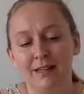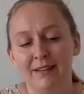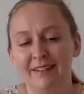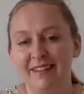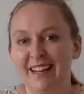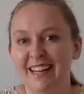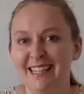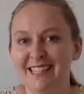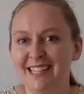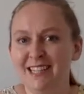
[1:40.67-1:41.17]

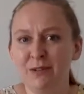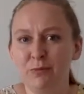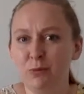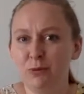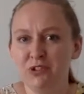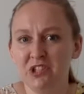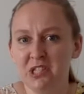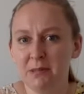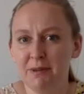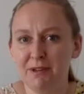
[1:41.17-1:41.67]
He didn't
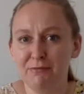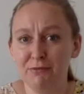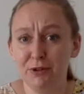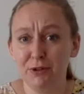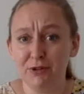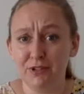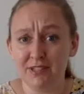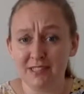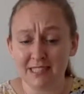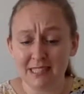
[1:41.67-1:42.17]
want to be
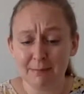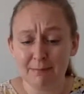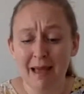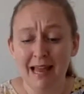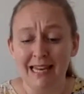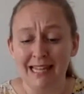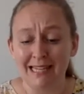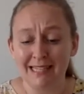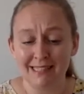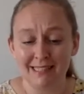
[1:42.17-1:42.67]
rude and smell
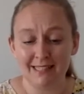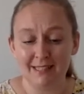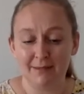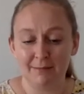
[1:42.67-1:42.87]
it.